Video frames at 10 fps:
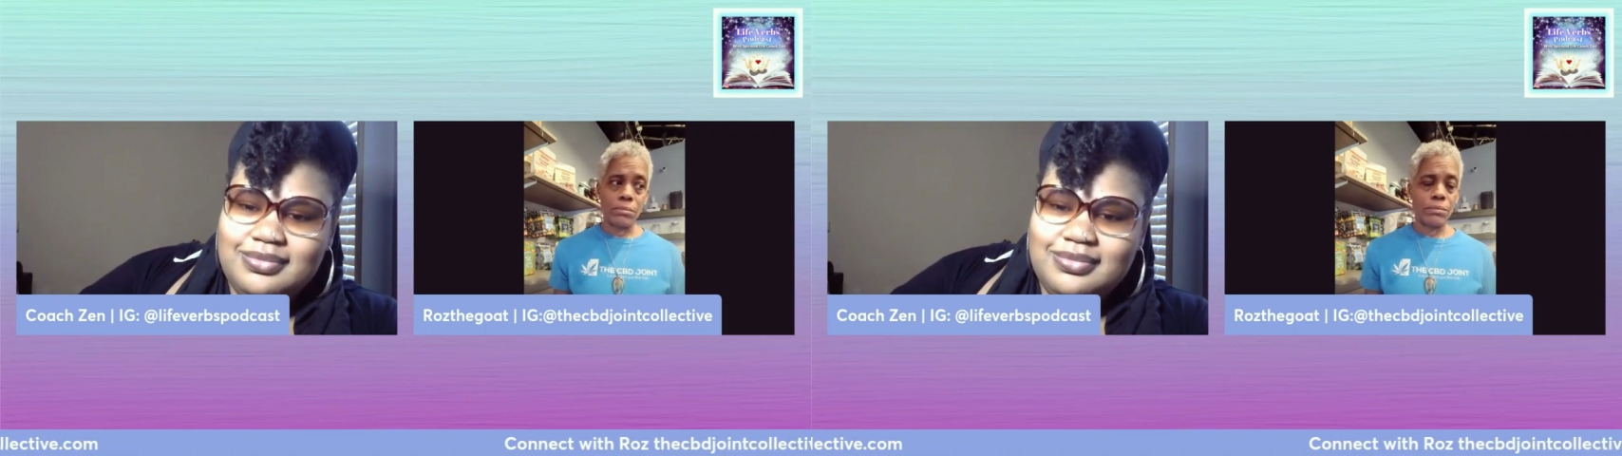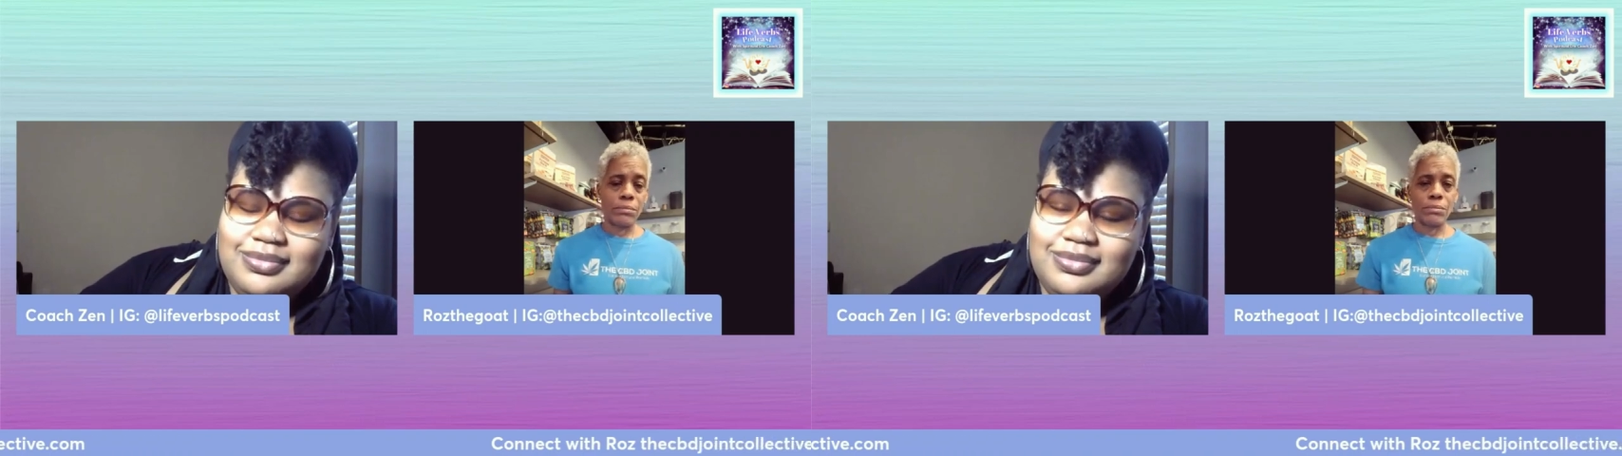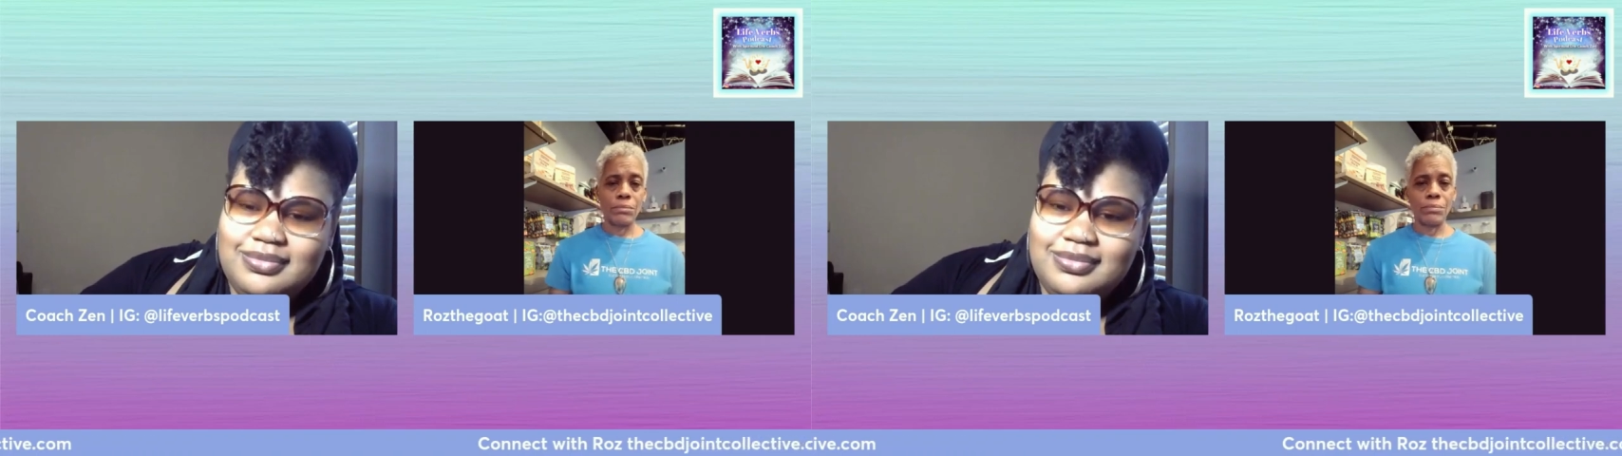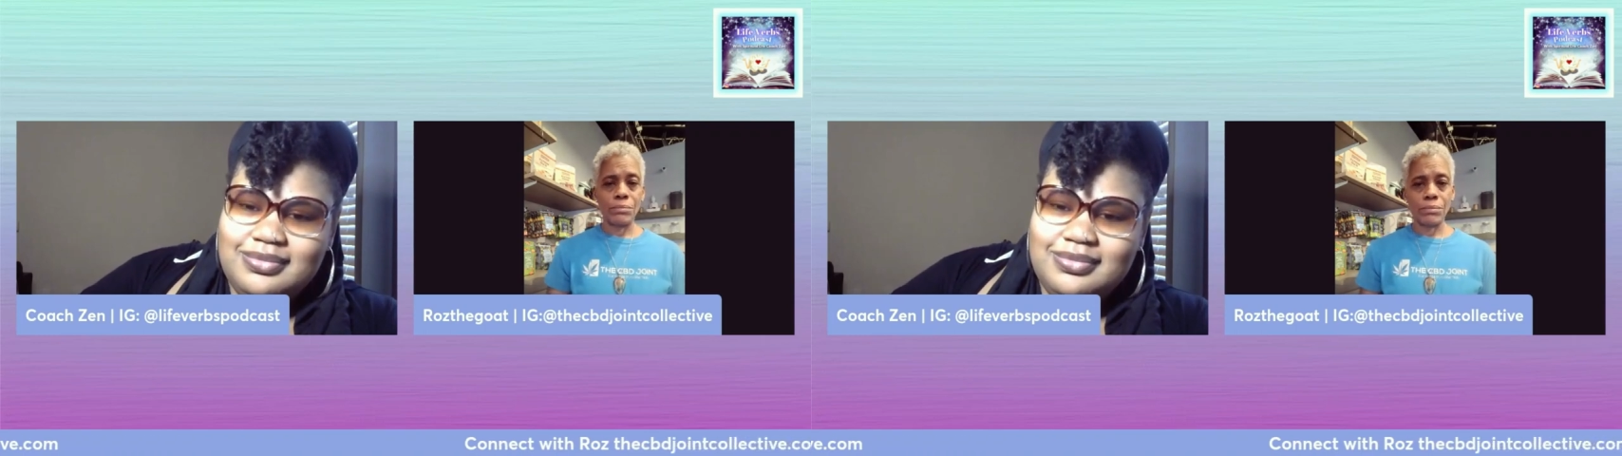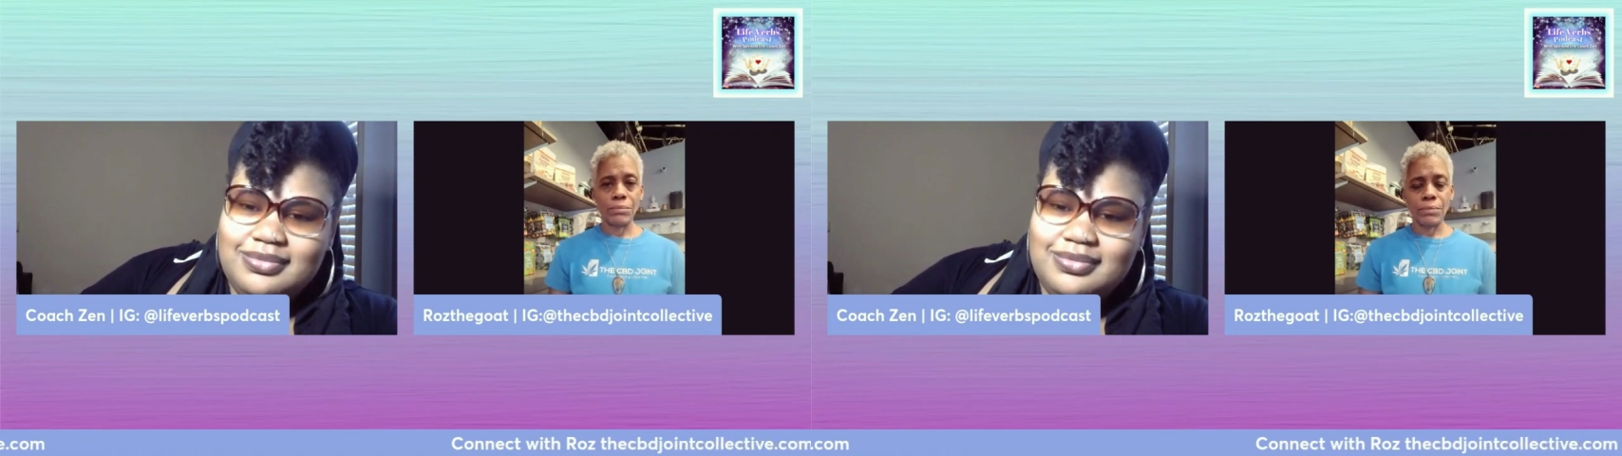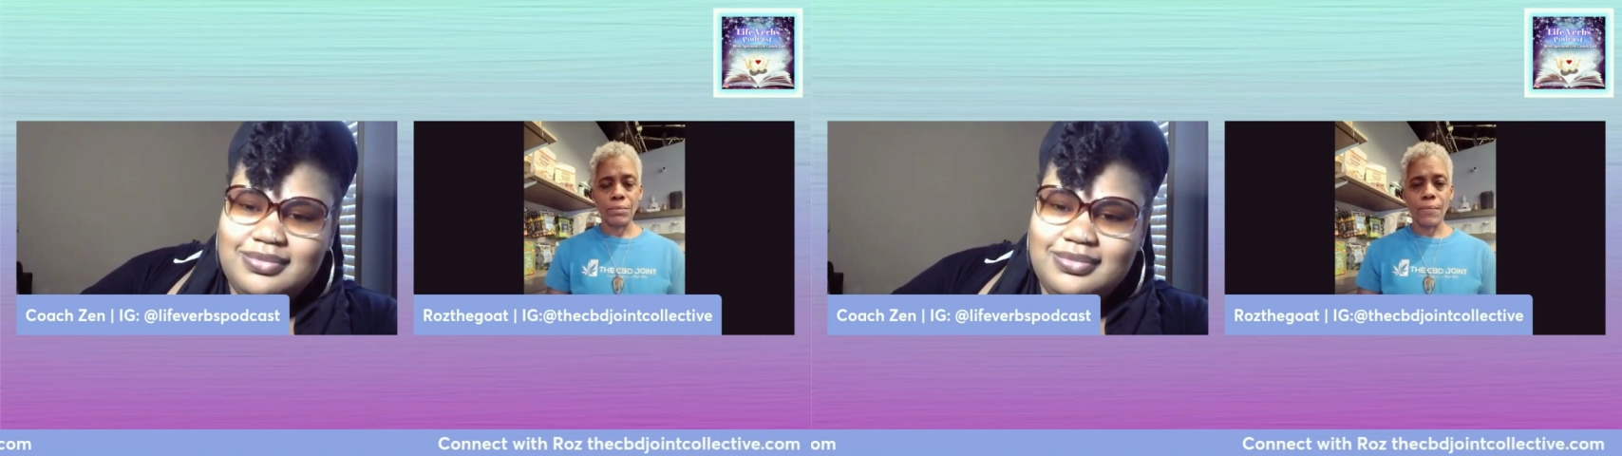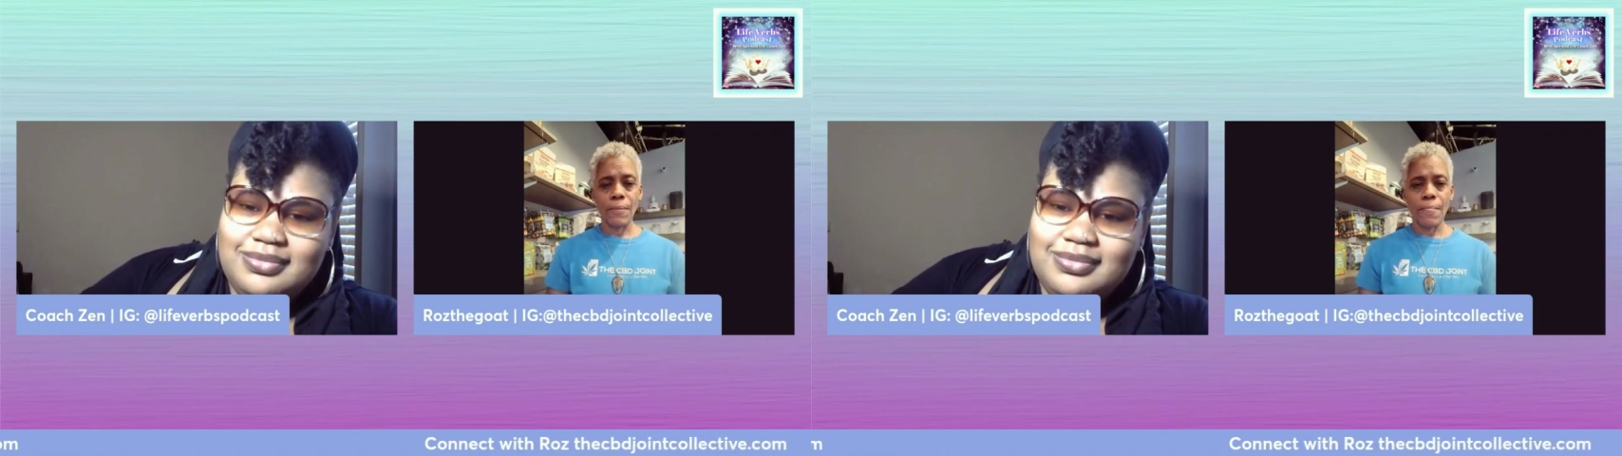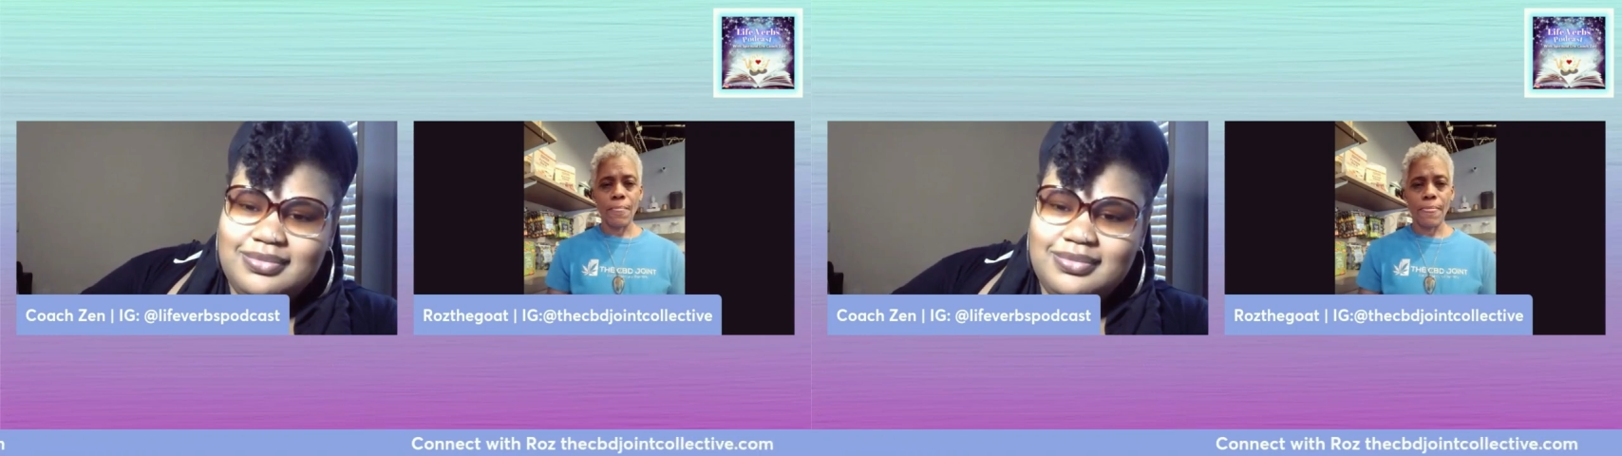
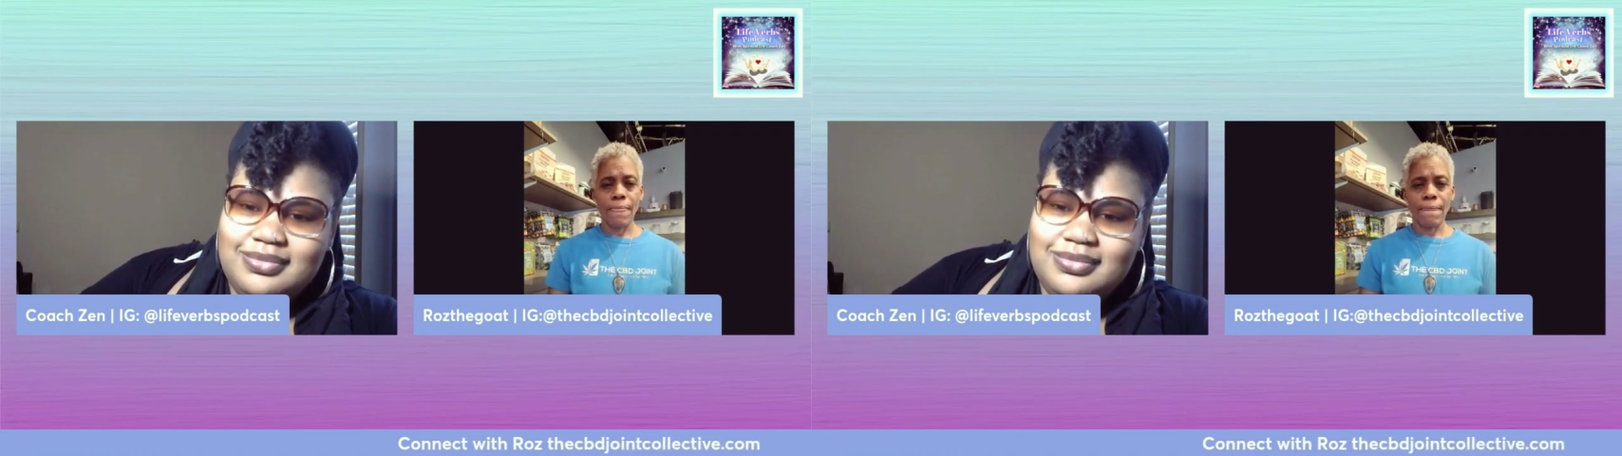(no one is talking)